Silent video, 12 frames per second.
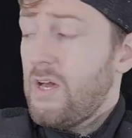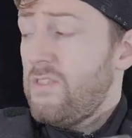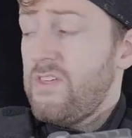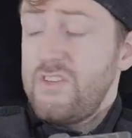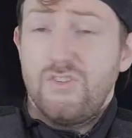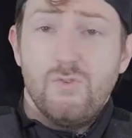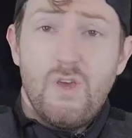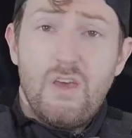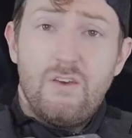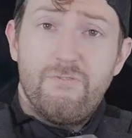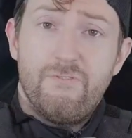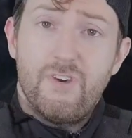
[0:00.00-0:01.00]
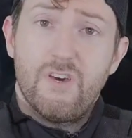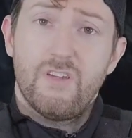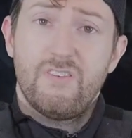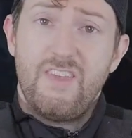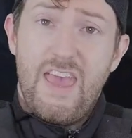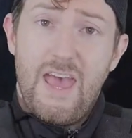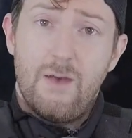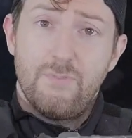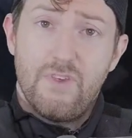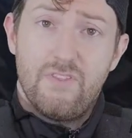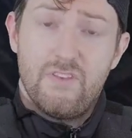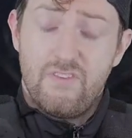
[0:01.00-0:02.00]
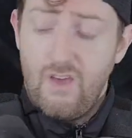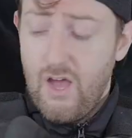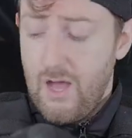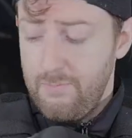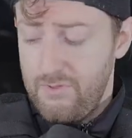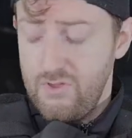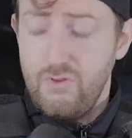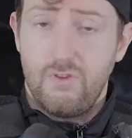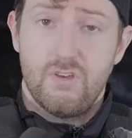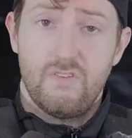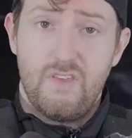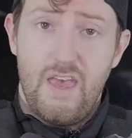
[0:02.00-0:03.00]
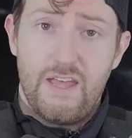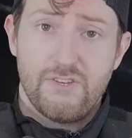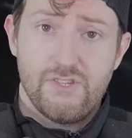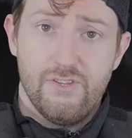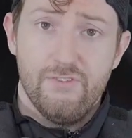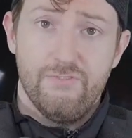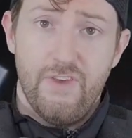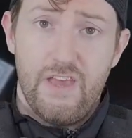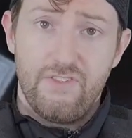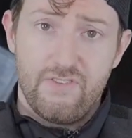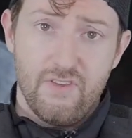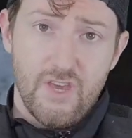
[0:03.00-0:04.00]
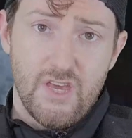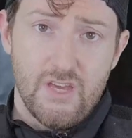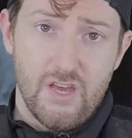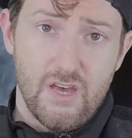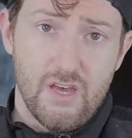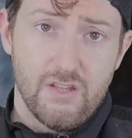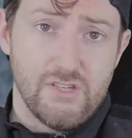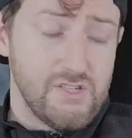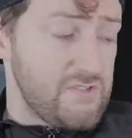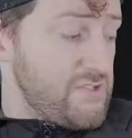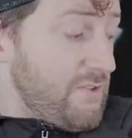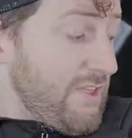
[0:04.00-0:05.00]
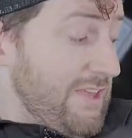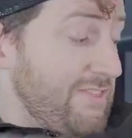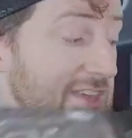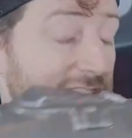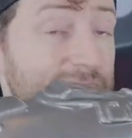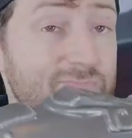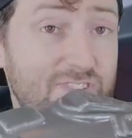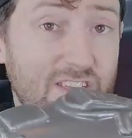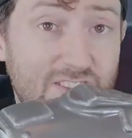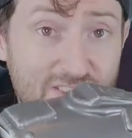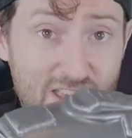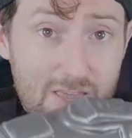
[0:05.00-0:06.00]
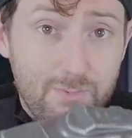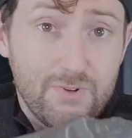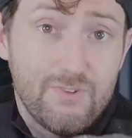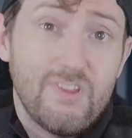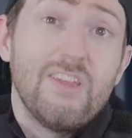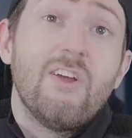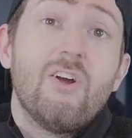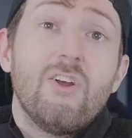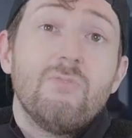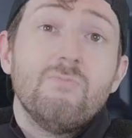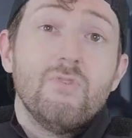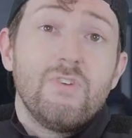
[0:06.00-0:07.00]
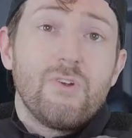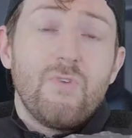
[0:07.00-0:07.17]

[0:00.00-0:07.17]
They do have tabs at the top that you can attach to the vest, just so that they stay stable and aren't moving